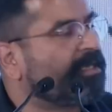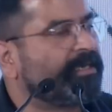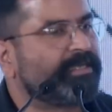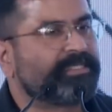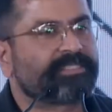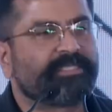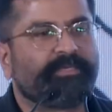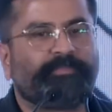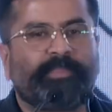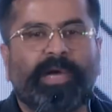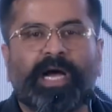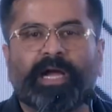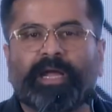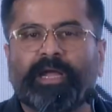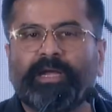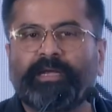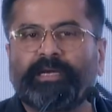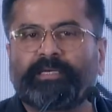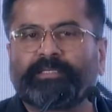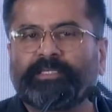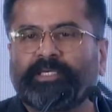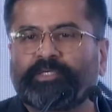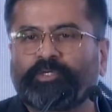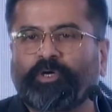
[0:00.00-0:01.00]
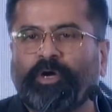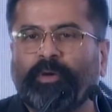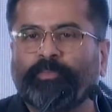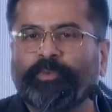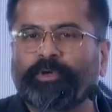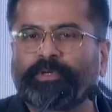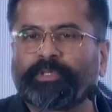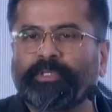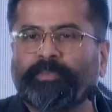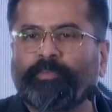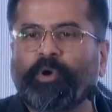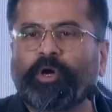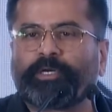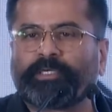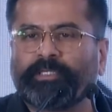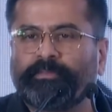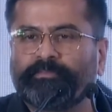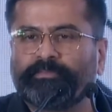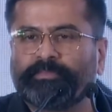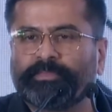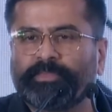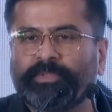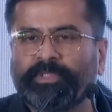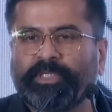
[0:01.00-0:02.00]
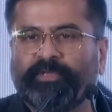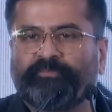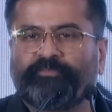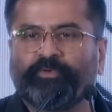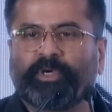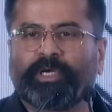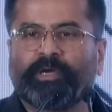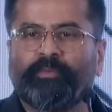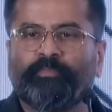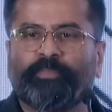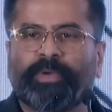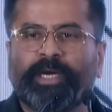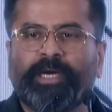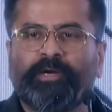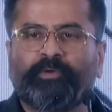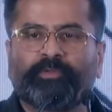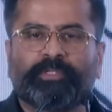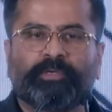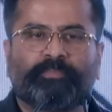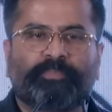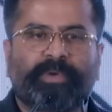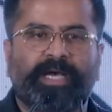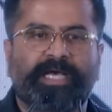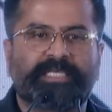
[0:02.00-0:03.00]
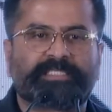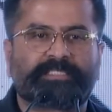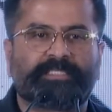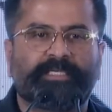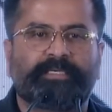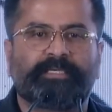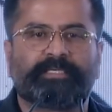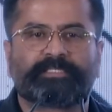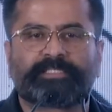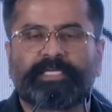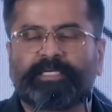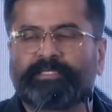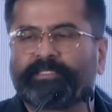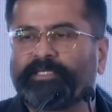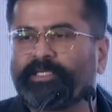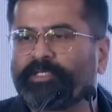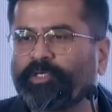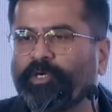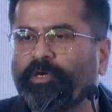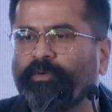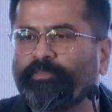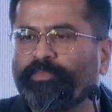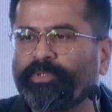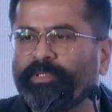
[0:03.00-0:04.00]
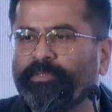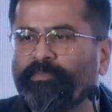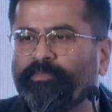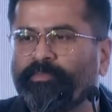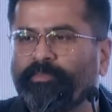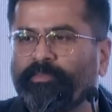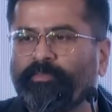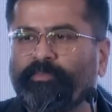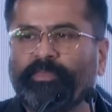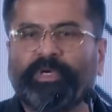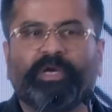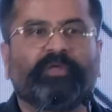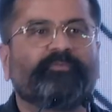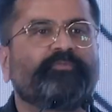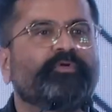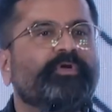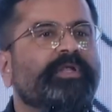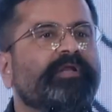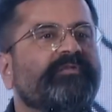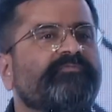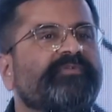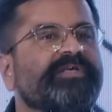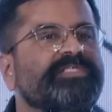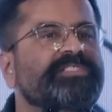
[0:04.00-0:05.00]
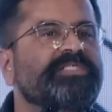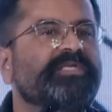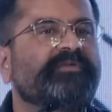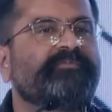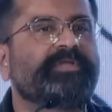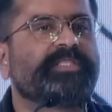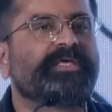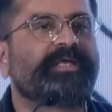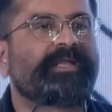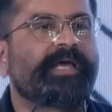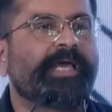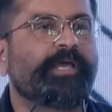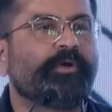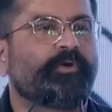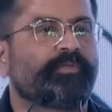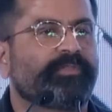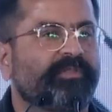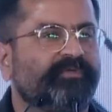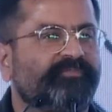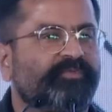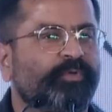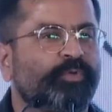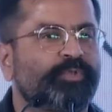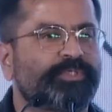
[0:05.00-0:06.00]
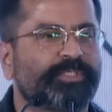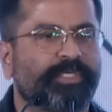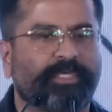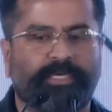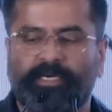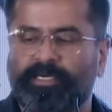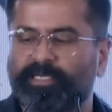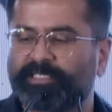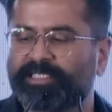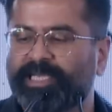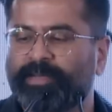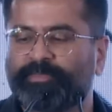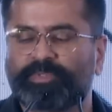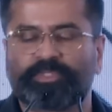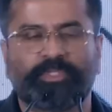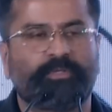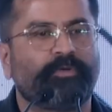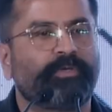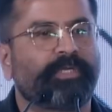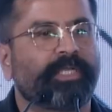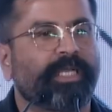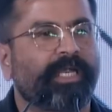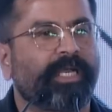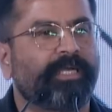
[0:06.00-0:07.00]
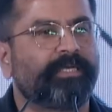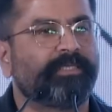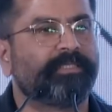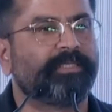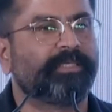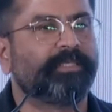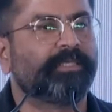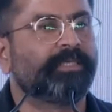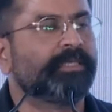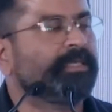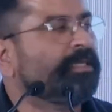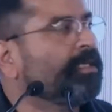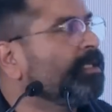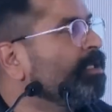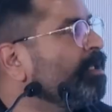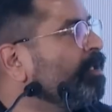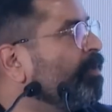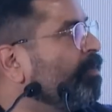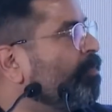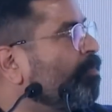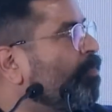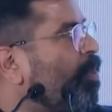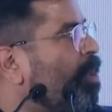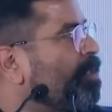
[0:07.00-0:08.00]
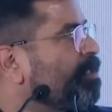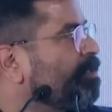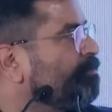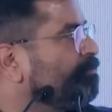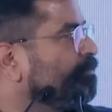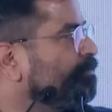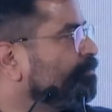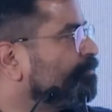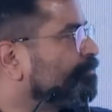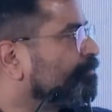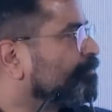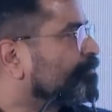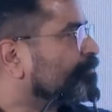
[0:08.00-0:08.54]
is the market at the top or the bottom. If you compare to the past, it is at the top. But if you're investing with an eye on the future, it is absolutely at the bottom.